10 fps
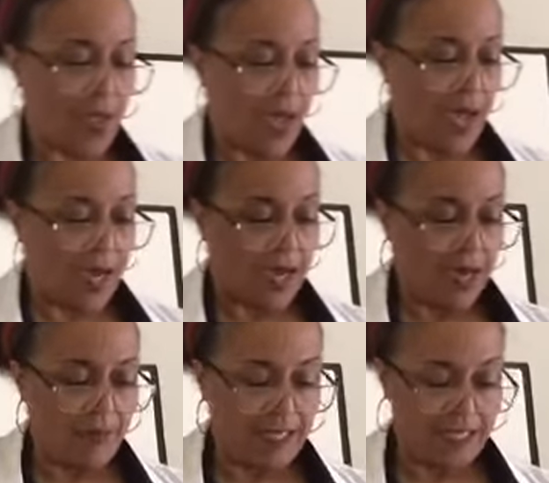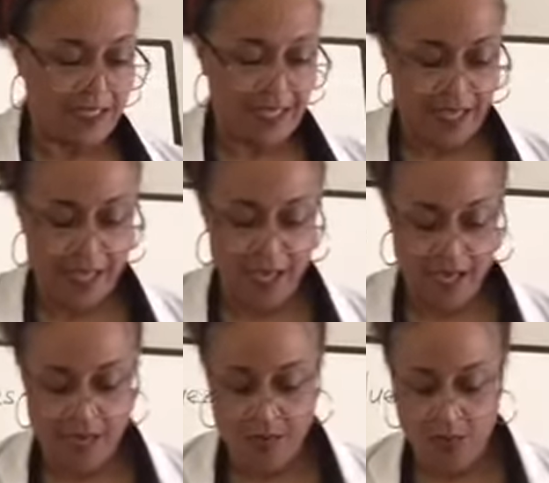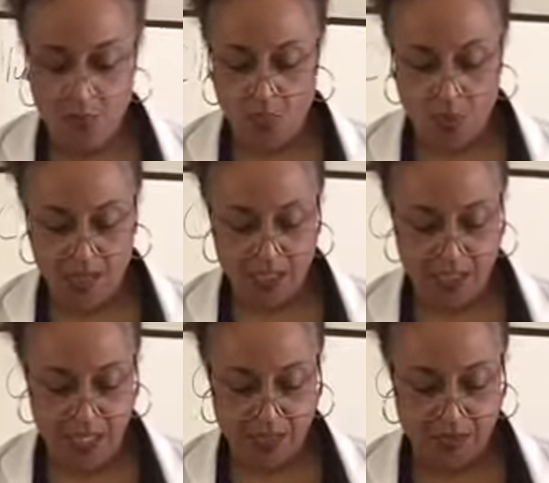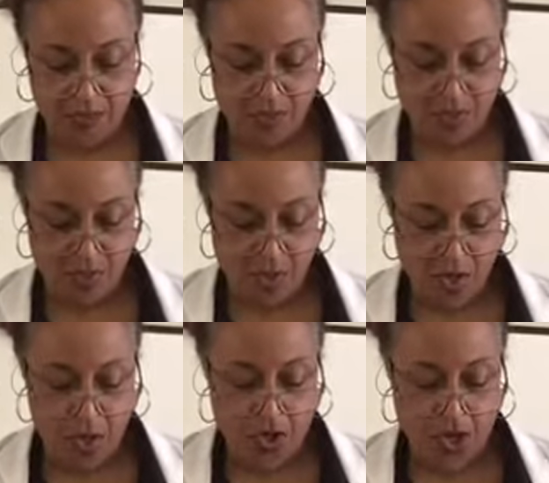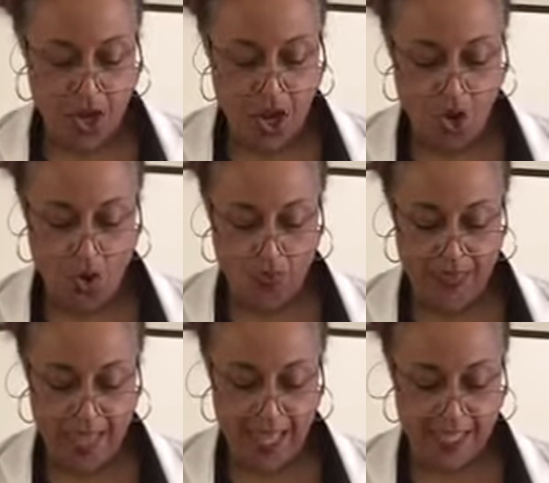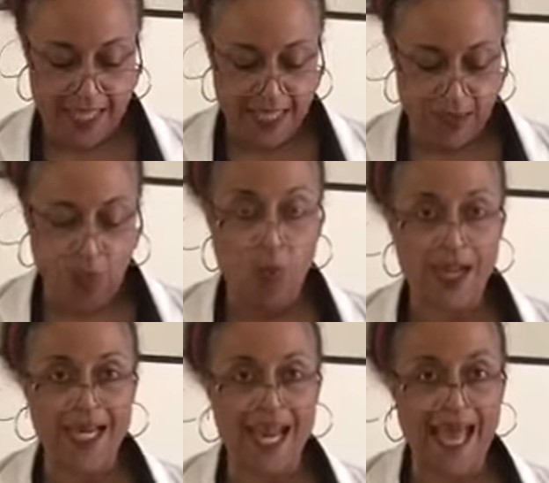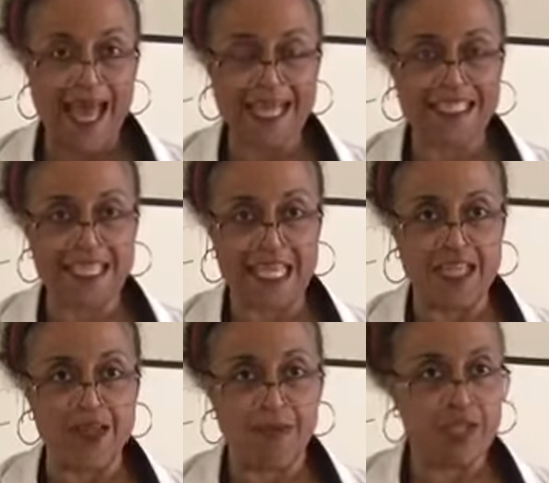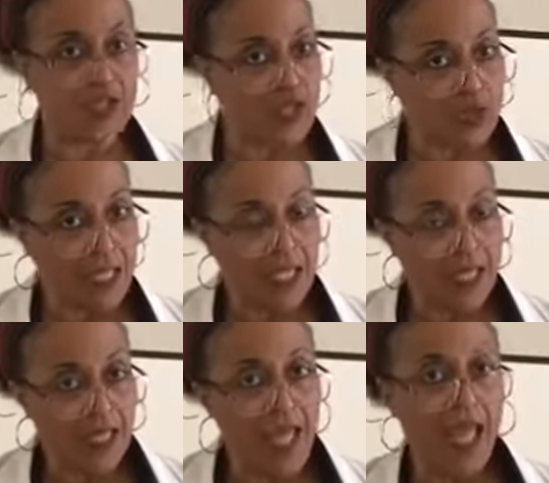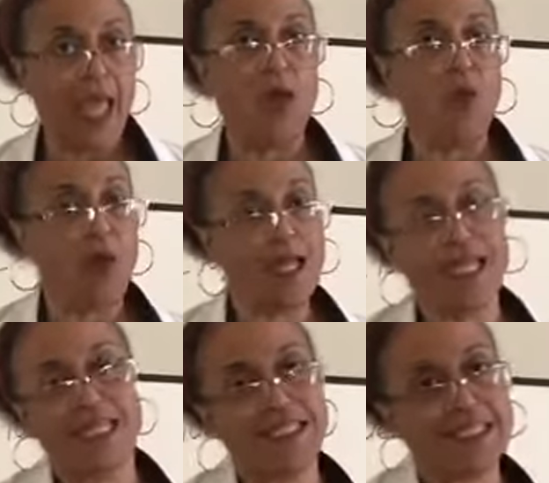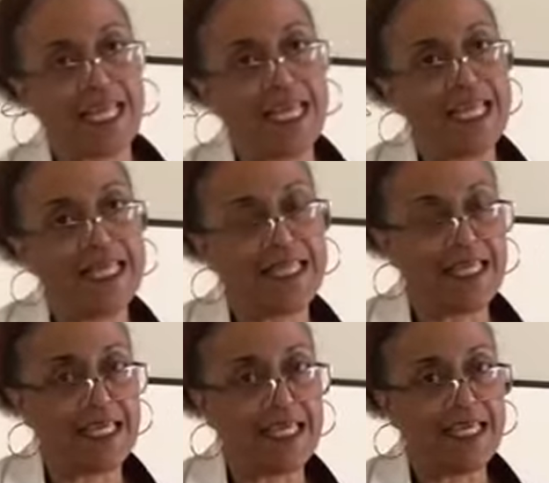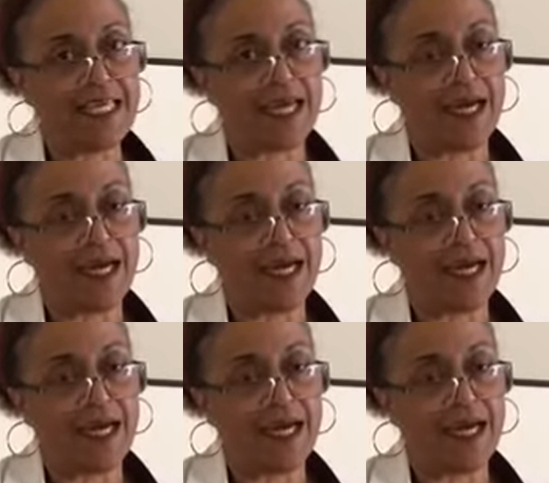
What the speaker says: Let's see, what else? Know that what lies in the medulla and what is in the